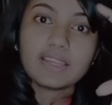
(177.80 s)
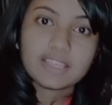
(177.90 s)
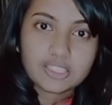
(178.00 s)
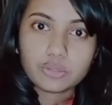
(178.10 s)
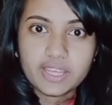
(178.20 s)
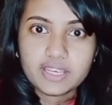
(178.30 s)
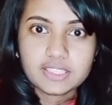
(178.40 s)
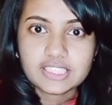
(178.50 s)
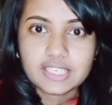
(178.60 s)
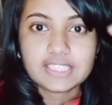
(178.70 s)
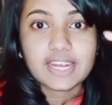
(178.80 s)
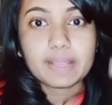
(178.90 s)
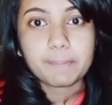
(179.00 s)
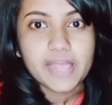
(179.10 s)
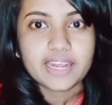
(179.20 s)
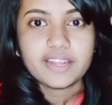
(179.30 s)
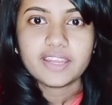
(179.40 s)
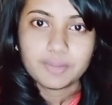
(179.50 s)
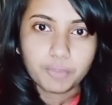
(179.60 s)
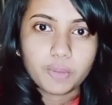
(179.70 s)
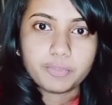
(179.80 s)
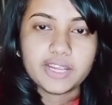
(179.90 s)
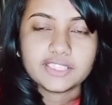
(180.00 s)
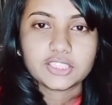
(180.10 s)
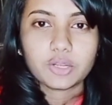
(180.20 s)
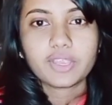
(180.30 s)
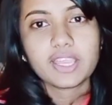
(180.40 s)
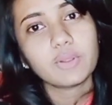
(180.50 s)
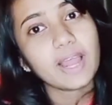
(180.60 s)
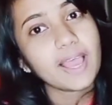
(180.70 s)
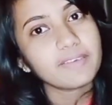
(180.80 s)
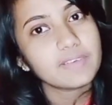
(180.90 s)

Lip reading: students, it's like a pan-Indian population, okay? You'll have